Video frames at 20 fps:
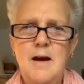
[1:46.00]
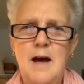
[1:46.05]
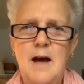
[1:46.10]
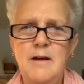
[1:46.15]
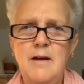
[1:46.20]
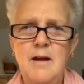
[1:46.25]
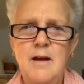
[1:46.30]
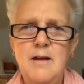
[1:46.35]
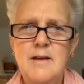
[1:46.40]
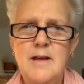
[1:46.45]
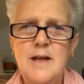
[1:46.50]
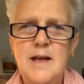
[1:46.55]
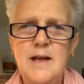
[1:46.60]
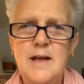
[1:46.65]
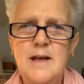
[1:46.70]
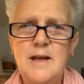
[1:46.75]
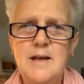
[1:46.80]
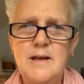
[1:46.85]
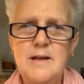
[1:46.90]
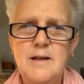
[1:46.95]
And I
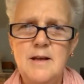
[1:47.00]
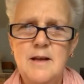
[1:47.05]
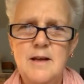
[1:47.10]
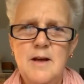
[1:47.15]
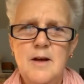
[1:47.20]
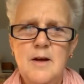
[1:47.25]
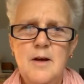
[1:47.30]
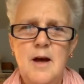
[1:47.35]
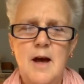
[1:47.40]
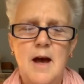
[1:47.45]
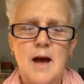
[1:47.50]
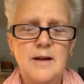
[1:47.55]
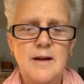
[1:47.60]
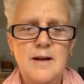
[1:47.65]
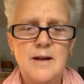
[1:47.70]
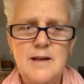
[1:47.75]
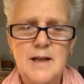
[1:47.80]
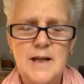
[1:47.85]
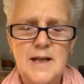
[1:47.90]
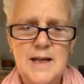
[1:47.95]
think
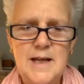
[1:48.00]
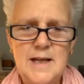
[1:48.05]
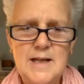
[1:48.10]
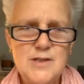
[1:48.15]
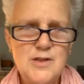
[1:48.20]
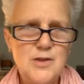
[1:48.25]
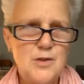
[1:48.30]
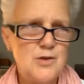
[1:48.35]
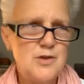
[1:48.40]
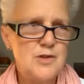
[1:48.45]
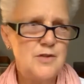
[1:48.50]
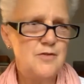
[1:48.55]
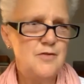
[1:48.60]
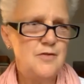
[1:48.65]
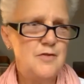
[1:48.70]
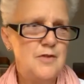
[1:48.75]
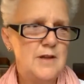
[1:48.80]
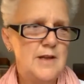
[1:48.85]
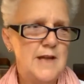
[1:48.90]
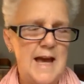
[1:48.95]
it sort of
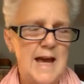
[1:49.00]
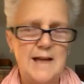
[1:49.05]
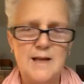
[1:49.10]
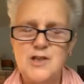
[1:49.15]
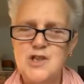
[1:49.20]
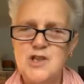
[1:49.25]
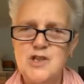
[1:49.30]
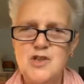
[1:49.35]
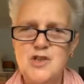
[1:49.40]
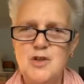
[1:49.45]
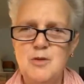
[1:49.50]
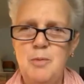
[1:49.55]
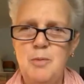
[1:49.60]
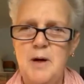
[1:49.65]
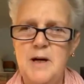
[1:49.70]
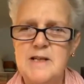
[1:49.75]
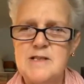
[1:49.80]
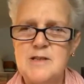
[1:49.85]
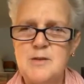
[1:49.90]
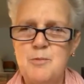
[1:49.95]
catches you
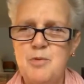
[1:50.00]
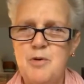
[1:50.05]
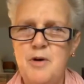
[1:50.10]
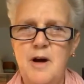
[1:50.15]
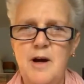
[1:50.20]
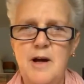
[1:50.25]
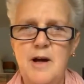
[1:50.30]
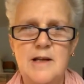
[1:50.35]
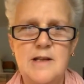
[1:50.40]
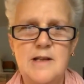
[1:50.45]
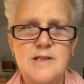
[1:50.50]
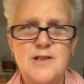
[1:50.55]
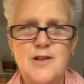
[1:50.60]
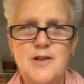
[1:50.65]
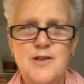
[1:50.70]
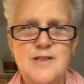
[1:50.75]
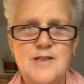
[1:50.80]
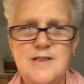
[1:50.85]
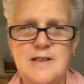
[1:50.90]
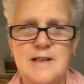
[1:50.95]
by surprise,
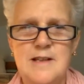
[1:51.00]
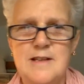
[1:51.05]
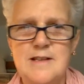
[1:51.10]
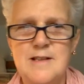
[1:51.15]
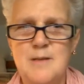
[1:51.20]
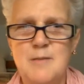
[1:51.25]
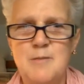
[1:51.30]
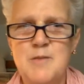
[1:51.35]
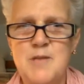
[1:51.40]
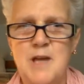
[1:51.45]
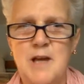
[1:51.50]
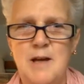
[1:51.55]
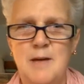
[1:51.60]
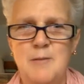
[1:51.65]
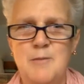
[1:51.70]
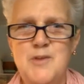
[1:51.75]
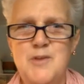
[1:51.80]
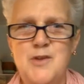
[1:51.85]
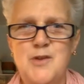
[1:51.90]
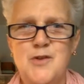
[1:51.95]
doesn't it?
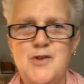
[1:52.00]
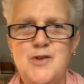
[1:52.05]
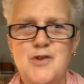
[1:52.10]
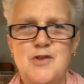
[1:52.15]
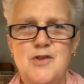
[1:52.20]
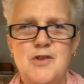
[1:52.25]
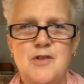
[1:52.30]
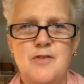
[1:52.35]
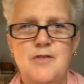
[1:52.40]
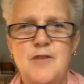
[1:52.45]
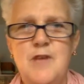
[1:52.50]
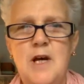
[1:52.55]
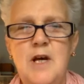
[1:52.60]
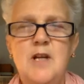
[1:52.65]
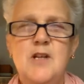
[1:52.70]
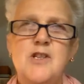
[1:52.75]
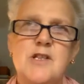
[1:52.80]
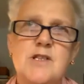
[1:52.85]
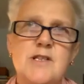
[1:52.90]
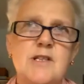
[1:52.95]
Sometimes you're sort of
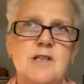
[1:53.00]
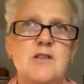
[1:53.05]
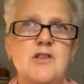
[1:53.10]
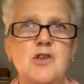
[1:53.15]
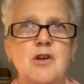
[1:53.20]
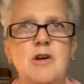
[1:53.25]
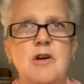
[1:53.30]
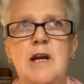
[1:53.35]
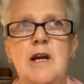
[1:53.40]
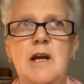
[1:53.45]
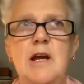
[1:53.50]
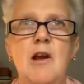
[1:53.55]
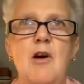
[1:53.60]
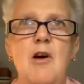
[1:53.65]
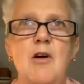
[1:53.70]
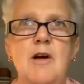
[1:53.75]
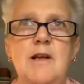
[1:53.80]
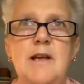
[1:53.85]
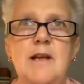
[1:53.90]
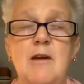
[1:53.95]
just jogging
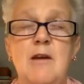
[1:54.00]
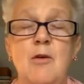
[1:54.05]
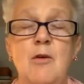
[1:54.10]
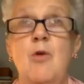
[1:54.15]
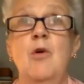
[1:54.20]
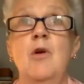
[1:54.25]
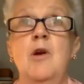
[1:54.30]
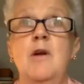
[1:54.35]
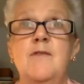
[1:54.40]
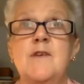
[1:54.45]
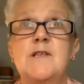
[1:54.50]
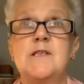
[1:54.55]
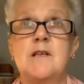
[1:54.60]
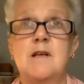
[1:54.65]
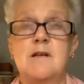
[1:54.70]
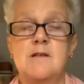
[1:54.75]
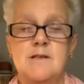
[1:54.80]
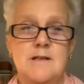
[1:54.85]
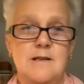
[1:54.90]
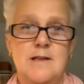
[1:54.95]
along and then all of a
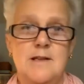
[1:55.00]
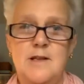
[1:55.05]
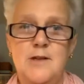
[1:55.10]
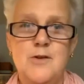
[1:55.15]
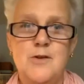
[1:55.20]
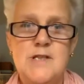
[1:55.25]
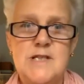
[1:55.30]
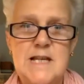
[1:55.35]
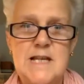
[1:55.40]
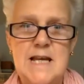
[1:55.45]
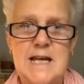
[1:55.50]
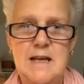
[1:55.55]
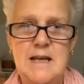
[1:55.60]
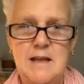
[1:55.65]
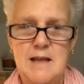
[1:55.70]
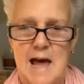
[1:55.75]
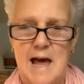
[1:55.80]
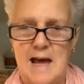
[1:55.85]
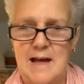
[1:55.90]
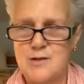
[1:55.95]
sudden you see
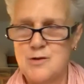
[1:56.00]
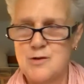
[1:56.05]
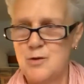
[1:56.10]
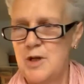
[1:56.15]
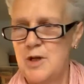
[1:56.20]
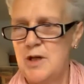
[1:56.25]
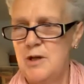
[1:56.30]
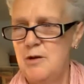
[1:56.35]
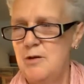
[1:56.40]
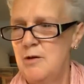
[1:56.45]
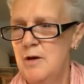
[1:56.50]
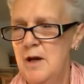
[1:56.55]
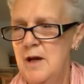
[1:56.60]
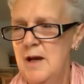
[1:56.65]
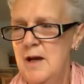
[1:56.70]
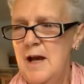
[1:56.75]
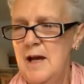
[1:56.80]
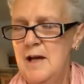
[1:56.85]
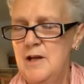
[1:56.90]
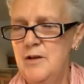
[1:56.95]
that or you
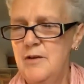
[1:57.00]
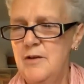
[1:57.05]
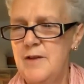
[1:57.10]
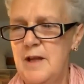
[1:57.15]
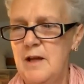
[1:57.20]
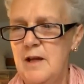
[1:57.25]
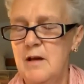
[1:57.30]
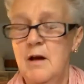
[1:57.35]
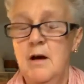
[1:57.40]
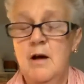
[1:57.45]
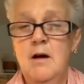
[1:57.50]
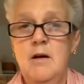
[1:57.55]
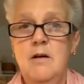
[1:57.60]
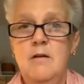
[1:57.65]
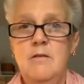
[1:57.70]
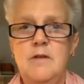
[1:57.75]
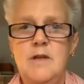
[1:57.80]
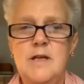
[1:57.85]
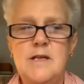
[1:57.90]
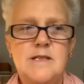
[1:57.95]
and you think, oh,
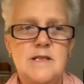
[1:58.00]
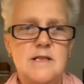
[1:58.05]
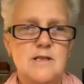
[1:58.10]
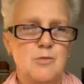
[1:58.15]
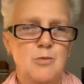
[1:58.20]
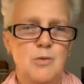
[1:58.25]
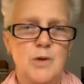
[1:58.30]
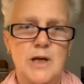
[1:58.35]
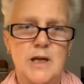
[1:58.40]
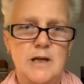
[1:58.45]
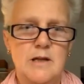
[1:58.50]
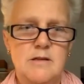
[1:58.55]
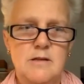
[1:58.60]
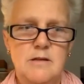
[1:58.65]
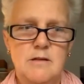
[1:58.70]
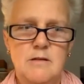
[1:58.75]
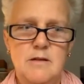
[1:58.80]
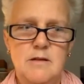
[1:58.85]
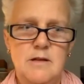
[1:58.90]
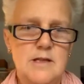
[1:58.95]
this is weird.
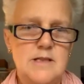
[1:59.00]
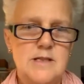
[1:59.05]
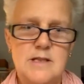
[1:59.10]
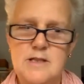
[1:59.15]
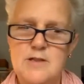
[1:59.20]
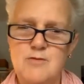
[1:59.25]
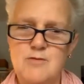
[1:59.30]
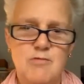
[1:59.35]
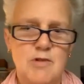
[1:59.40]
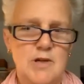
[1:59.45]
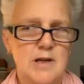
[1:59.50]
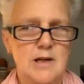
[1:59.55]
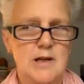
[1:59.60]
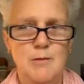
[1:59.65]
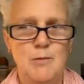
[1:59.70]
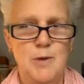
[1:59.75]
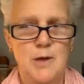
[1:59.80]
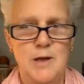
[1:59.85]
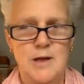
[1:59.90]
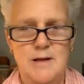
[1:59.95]
This is
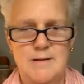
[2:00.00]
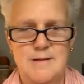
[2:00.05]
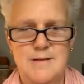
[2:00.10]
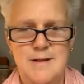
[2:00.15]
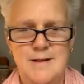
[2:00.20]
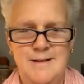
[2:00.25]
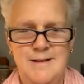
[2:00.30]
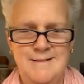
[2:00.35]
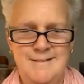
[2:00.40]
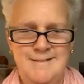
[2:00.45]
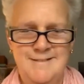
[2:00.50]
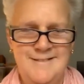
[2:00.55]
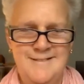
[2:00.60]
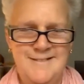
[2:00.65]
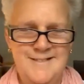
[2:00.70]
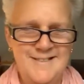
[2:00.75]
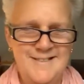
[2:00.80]
really weird.